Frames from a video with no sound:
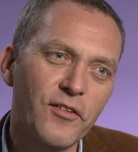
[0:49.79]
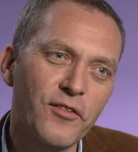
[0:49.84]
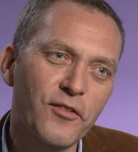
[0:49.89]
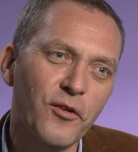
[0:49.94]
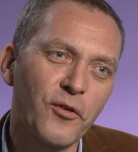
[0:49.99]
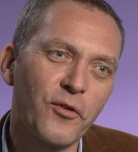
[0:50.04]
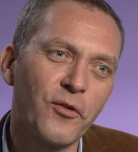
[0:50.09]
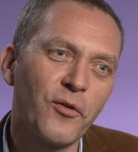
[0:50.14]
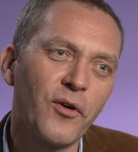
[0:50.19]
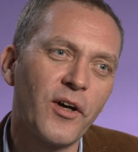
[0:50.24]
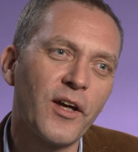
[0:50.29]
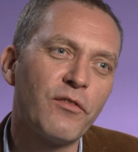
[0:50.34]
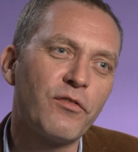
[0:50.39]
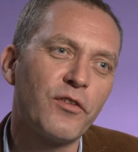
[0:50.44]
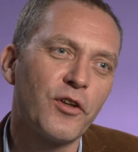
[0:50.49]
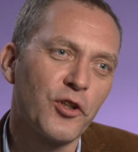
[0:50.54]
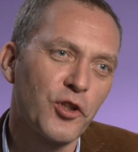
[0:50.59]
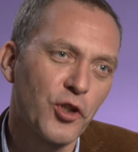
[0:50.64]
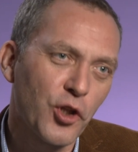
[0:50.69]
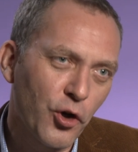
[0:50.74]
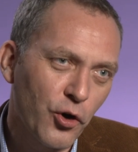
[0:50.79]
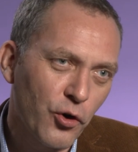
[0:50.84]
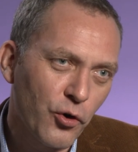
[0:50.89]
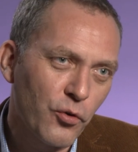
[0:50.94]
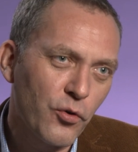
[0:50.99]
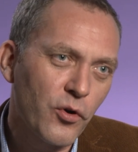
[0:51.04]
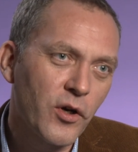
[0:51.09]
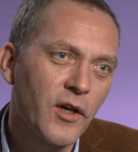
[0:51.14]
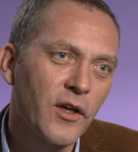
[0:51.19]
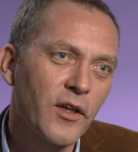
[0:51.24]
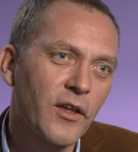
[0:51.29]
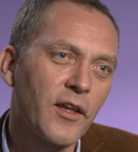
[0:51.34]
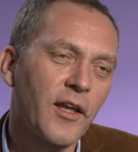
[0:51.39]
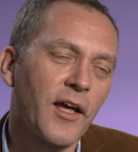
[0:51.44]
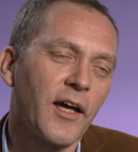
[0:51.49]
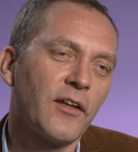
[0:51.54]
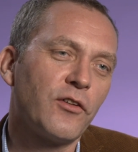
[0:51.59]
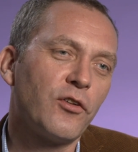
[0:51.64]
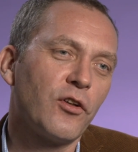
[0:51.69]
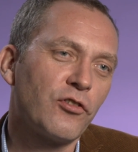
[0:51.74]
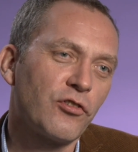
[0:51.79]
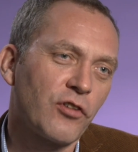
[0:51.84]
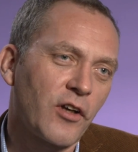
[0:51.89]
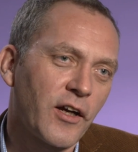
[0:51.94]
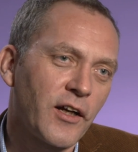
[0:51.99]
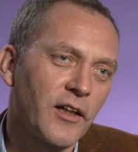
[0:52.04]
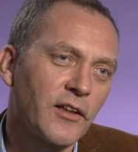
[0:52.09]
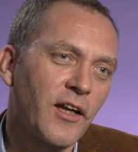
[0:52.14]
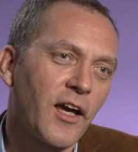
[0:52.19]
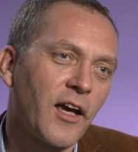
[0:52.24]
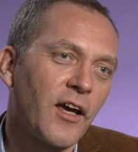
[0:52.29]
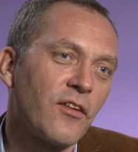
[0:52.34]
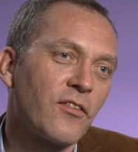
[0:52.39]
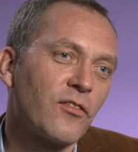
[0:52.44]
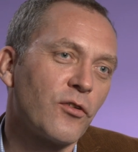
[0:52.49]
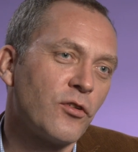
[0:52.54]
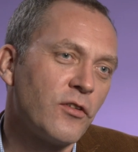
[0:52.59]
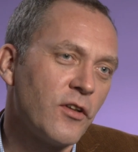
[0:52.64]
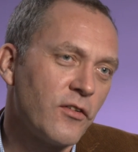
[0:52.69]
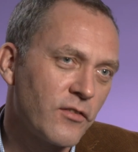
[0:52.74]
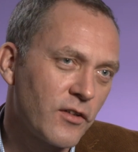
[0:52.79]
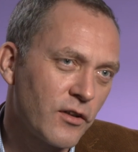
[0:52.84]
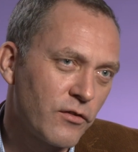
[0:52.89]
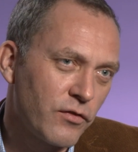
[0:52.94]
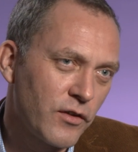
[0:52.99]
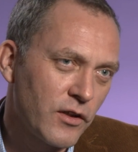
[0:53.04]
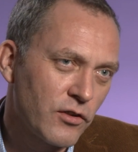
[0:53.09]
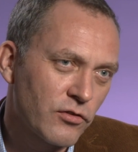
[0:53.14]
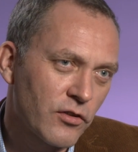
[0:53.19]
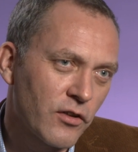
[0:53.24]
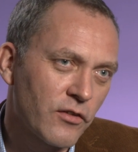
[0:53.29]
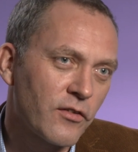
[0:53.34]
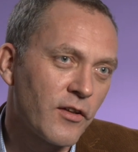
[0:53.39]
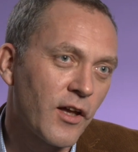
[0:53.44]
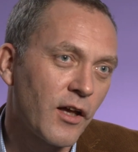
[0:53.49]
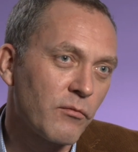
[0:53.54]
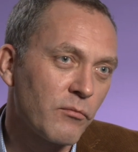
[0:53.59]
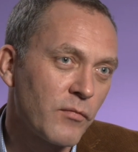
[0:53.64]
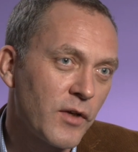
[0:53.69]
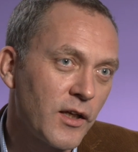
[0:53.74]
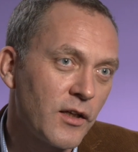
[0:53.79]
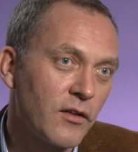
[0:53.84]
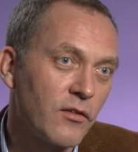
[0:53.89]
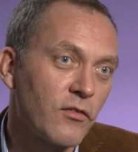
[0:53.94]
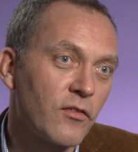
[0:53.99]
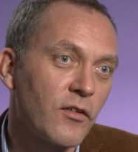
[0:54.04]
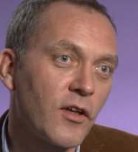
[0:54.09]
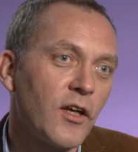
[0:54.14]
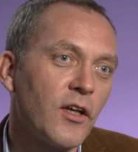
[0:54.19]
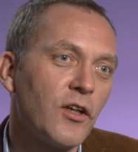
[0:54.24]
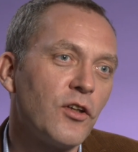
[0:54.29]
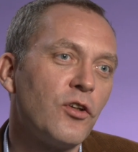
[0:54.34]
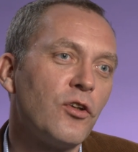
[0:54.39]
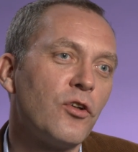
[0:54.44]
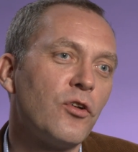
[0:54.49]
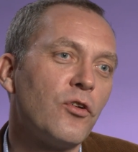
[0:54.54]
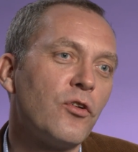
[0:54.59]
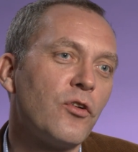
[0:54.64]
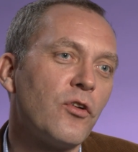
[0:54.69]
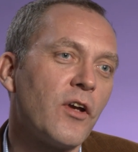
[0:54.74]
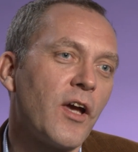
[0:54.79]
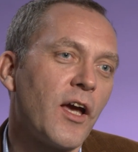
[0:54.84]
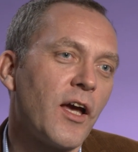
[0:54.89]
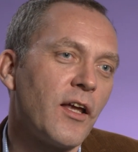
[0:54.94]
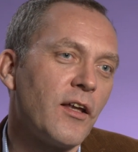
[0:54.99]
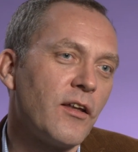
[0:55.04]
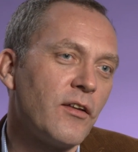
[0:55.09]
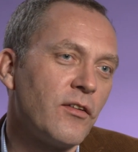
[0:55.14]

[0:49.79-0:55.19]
So if you know that your child has autistic features, that means you